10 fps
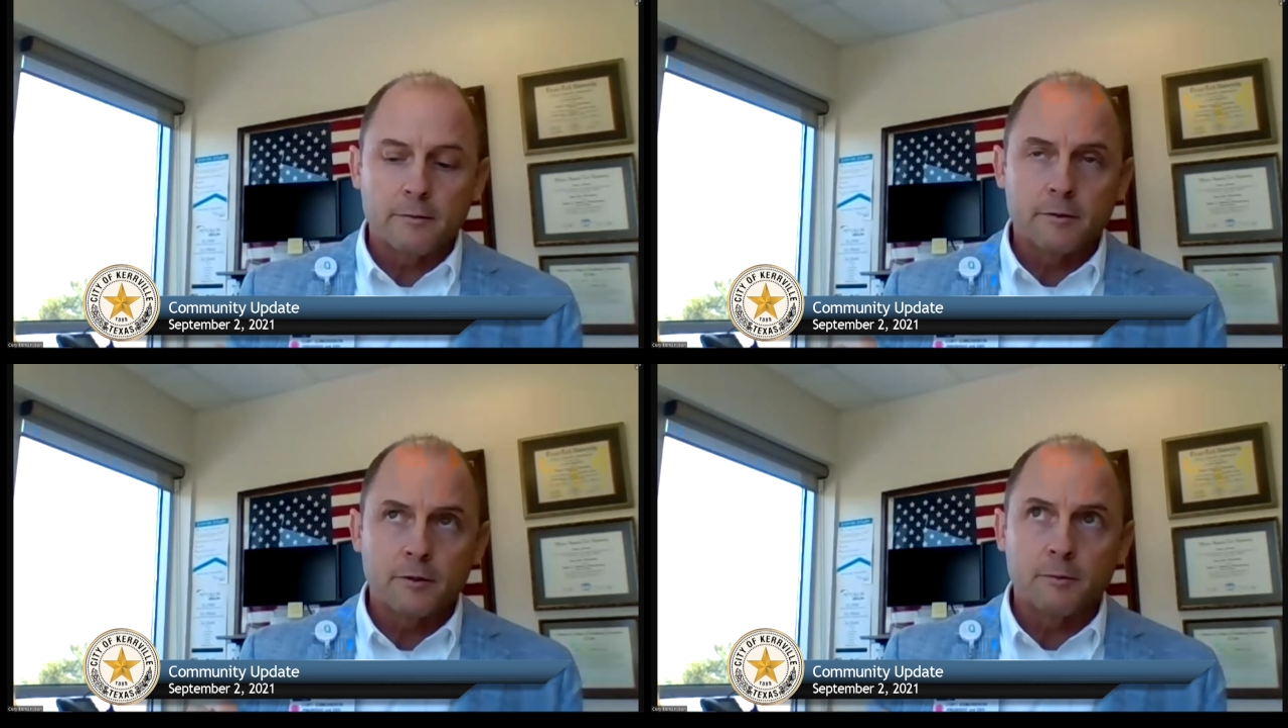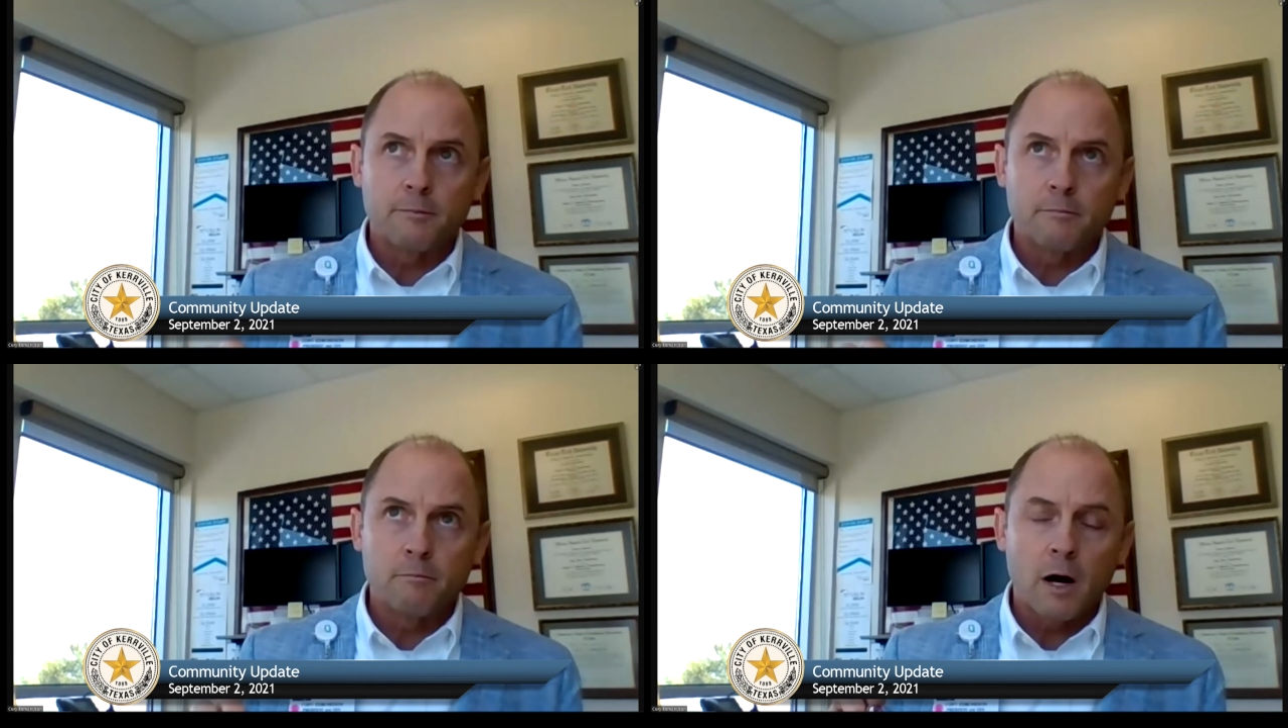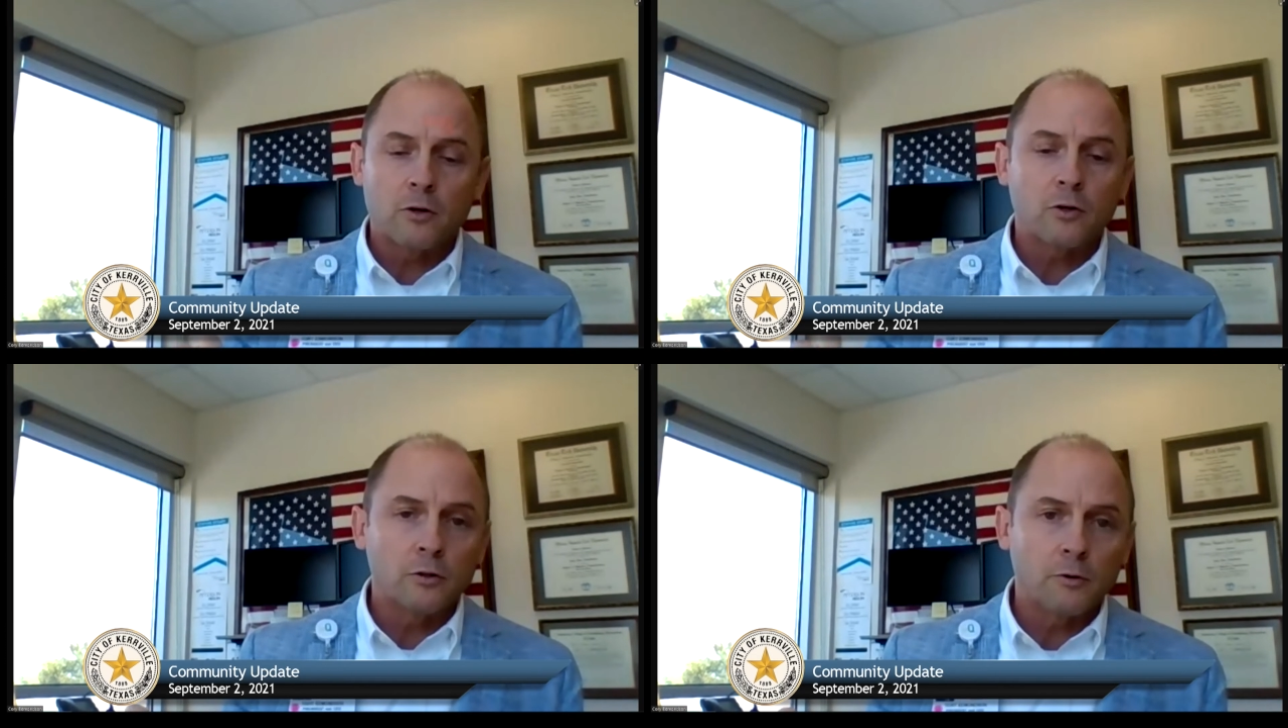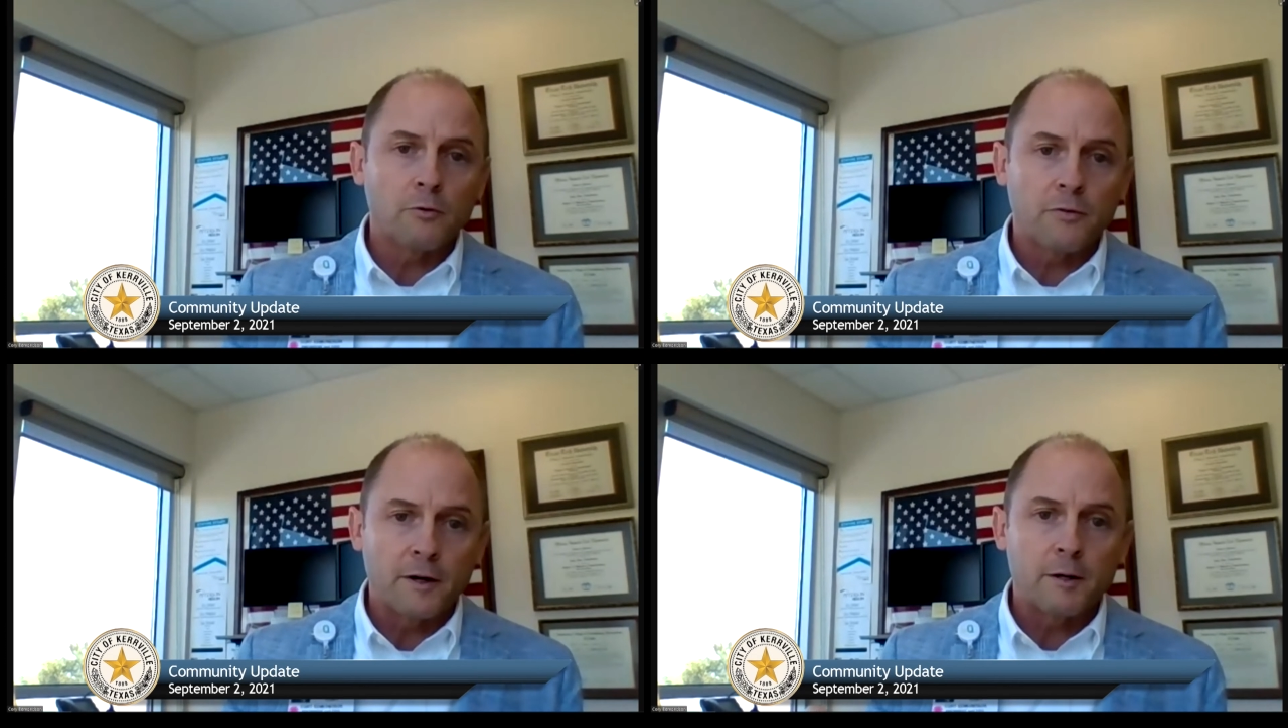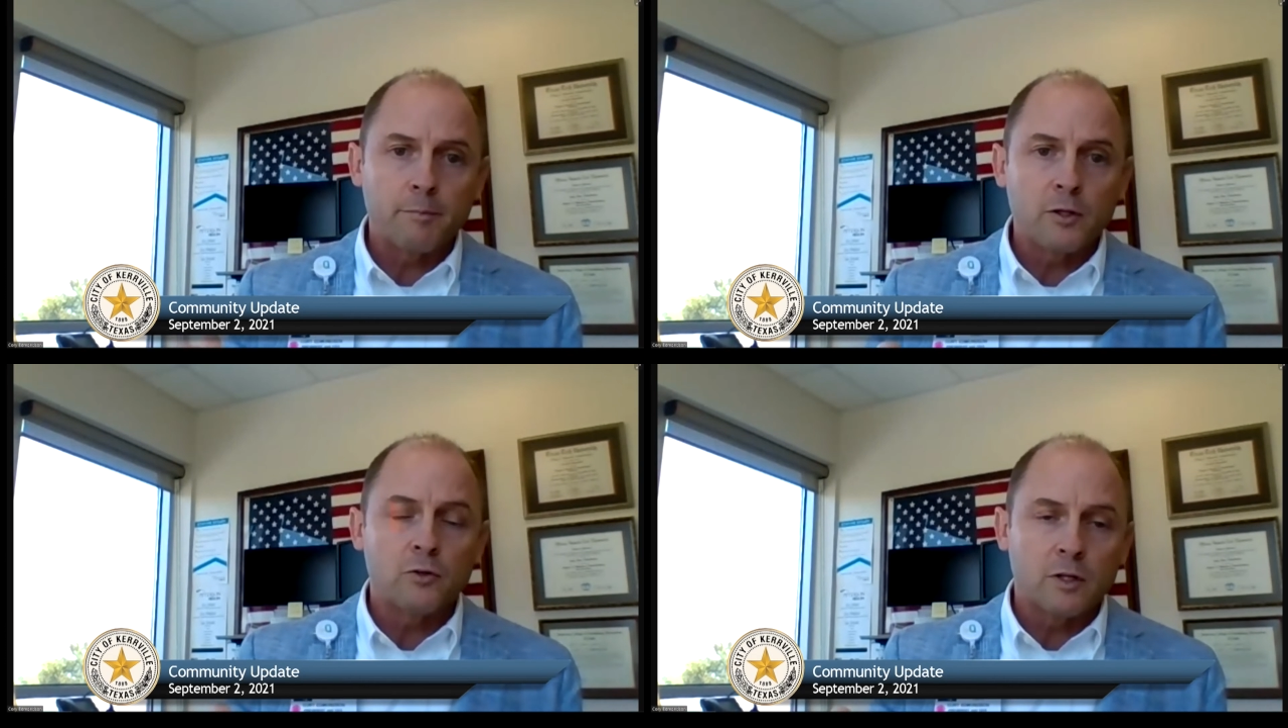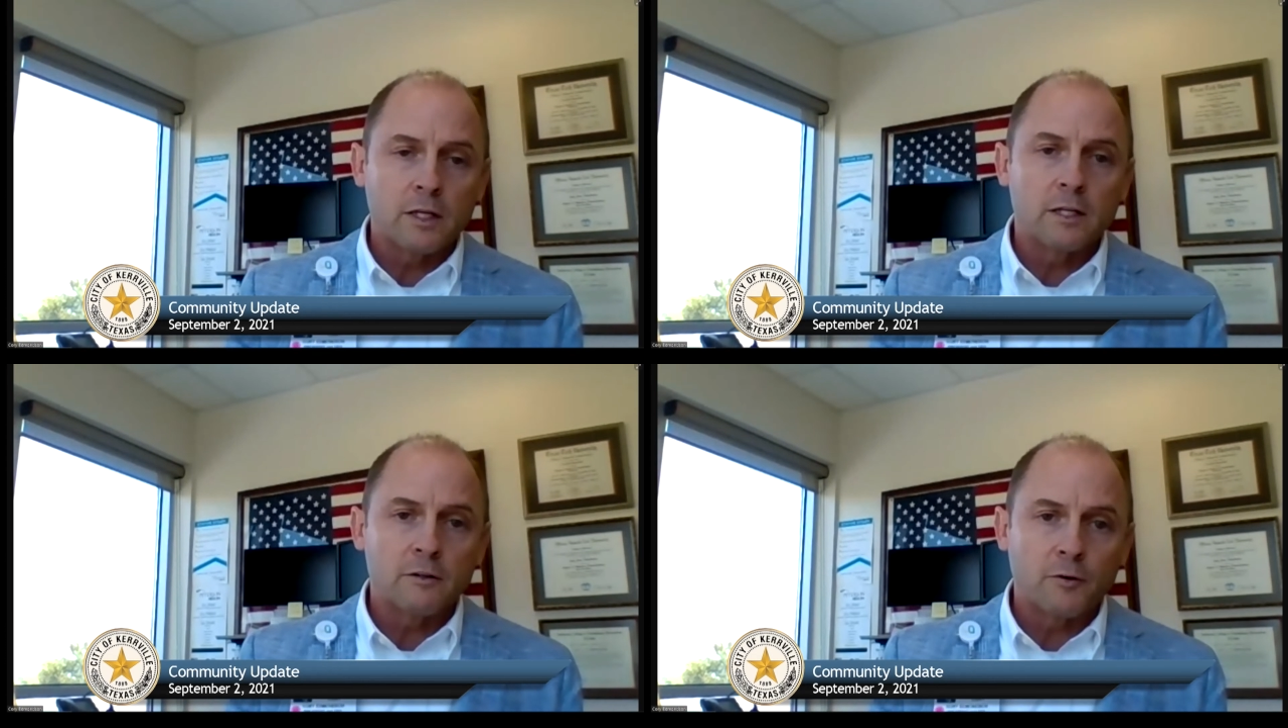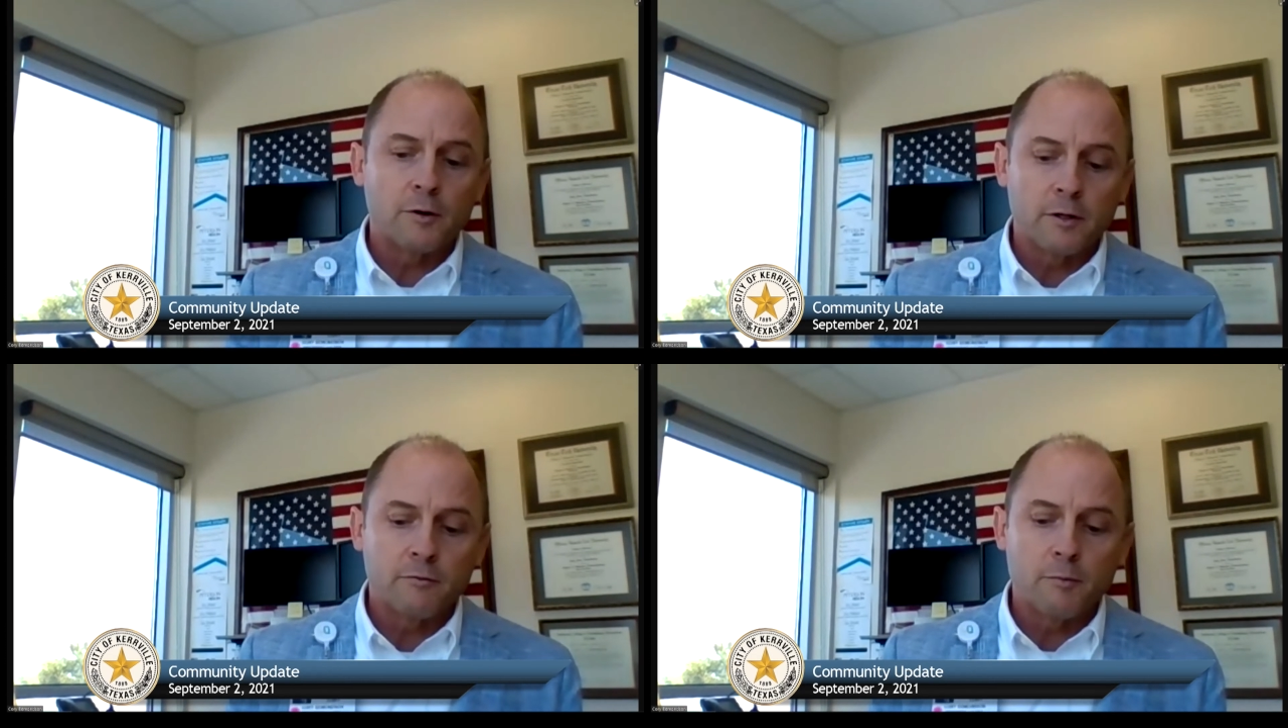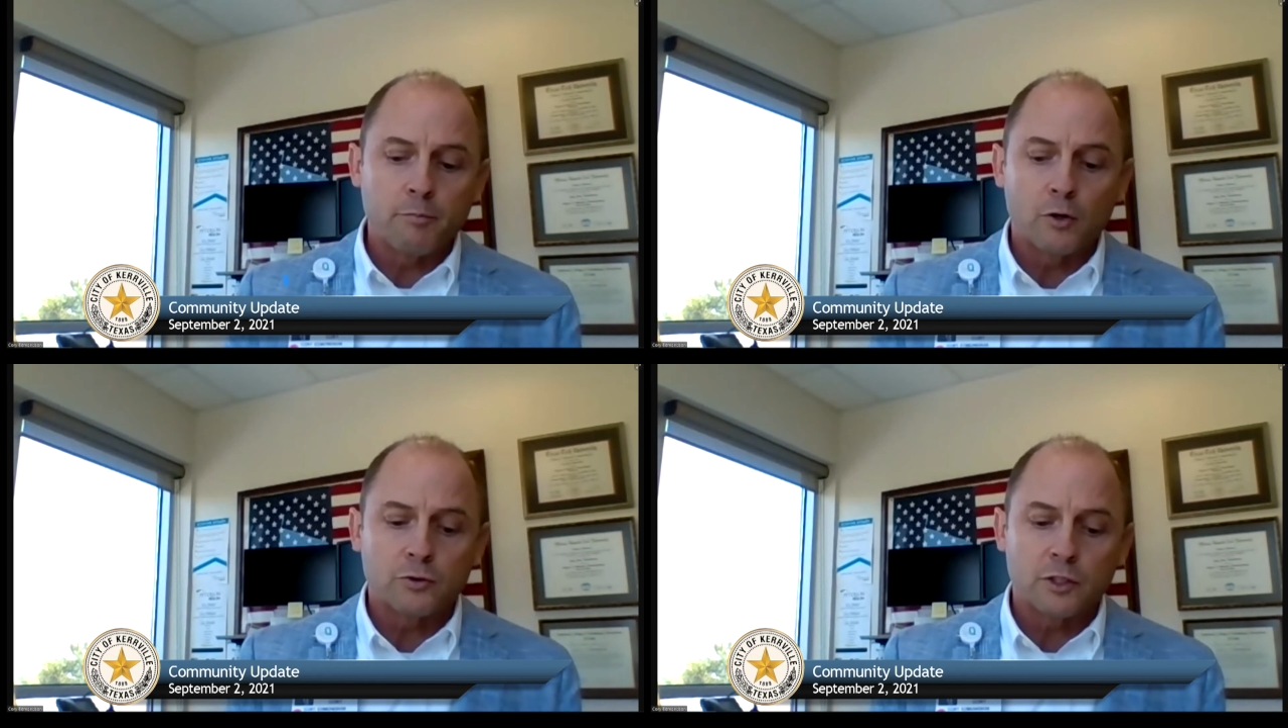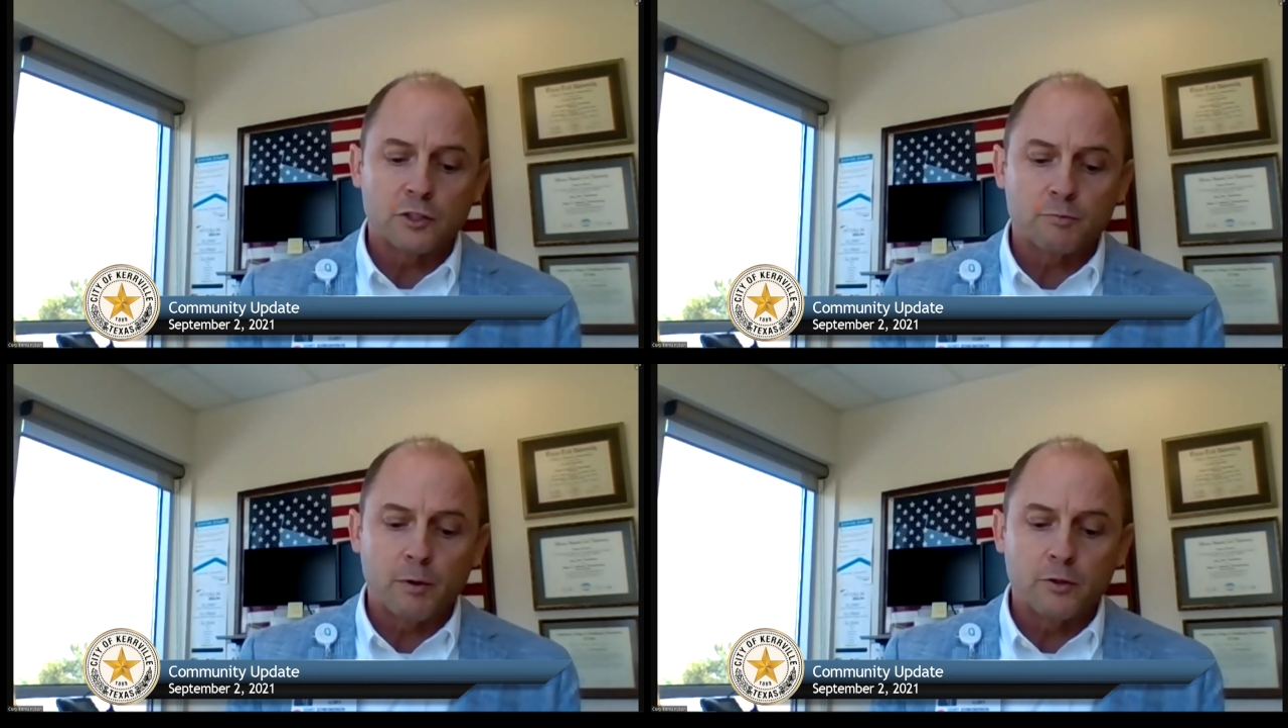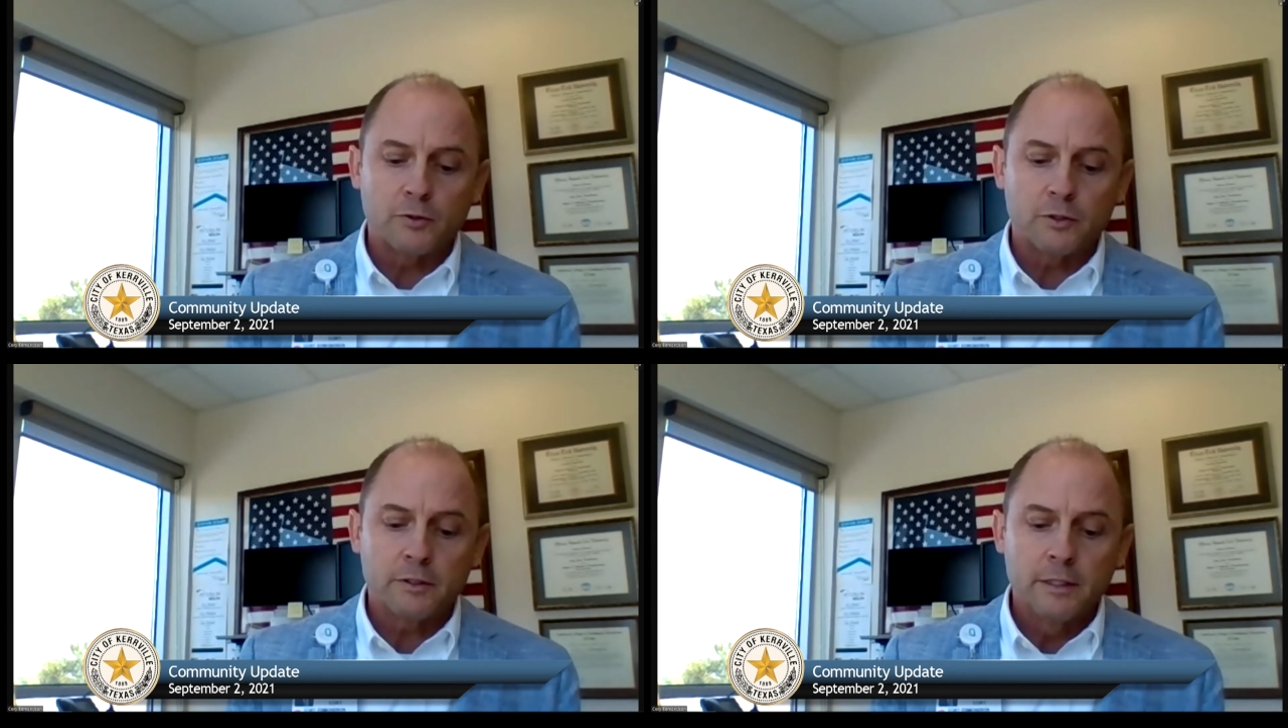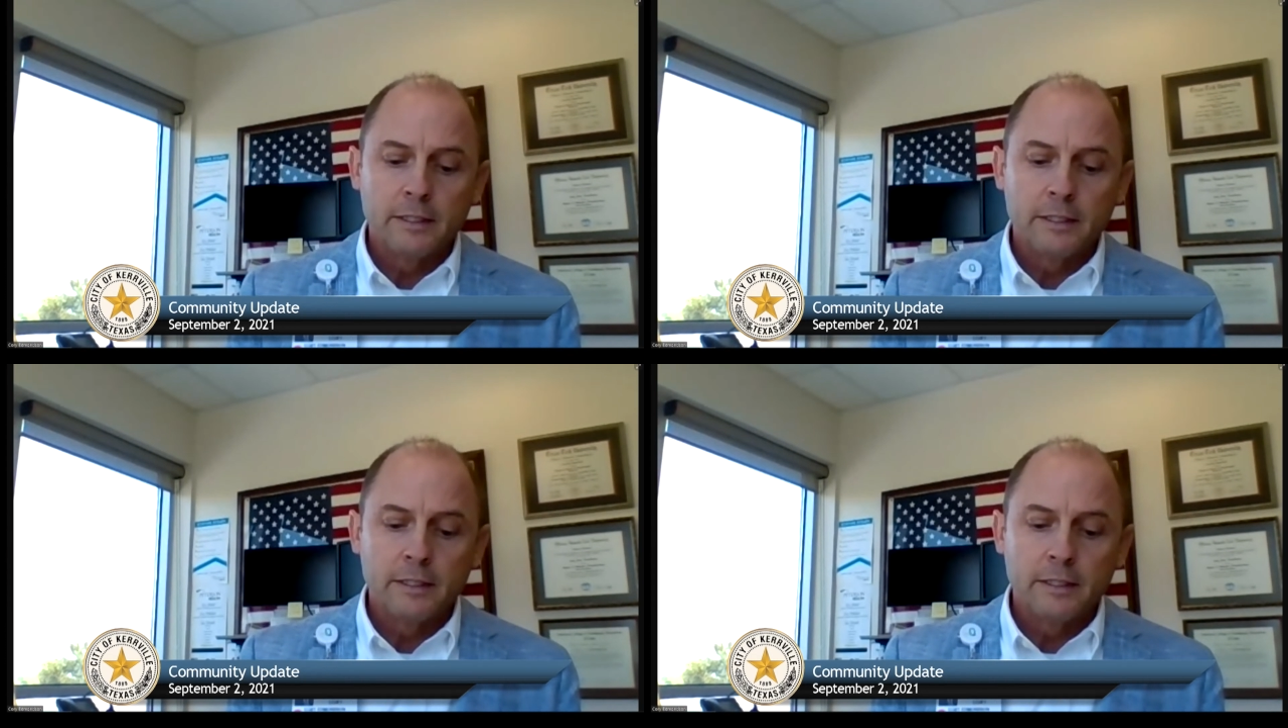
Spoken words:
the monoclonal therapy, you can get it for even post-exposure.